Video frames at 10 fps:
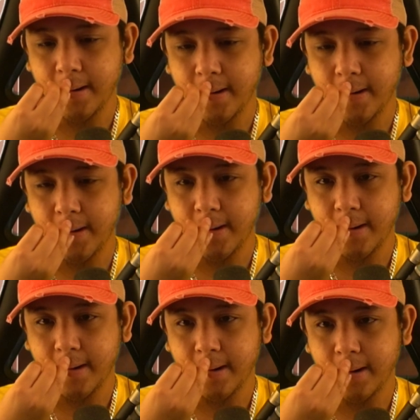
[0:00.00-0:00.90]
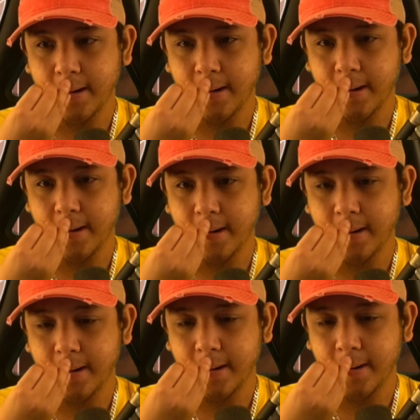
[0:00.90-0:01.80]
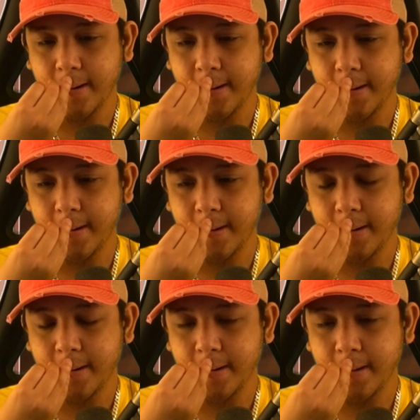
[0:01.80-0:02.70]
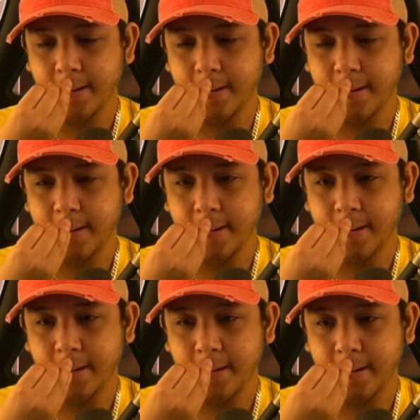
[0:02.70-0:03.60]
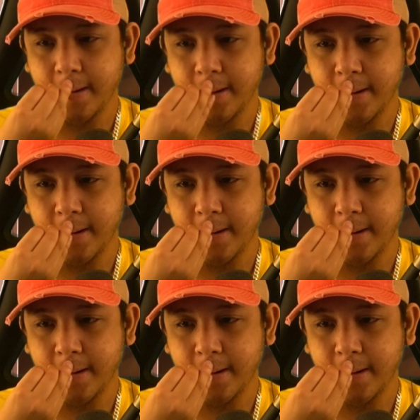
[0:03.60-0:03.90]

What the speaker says: Nobody speaks.